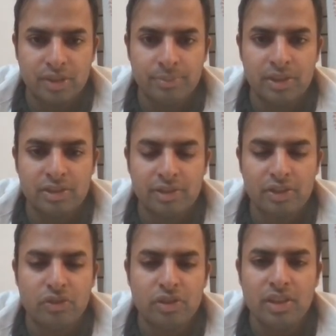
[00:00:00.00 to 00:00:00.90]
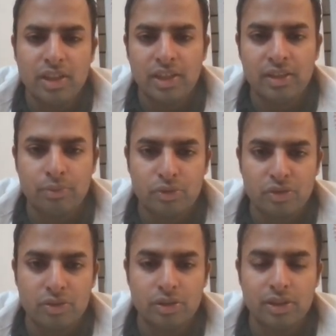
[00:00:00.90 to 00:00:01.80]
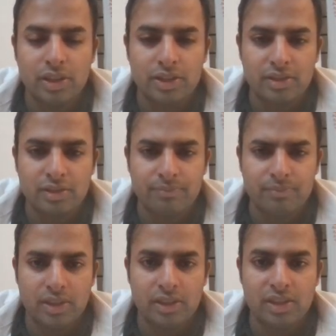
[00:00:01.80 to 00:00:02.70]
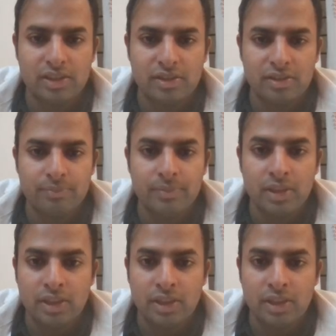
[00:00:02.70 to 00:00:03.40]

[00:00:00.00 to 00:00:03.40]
administration and wish it good luck in this term.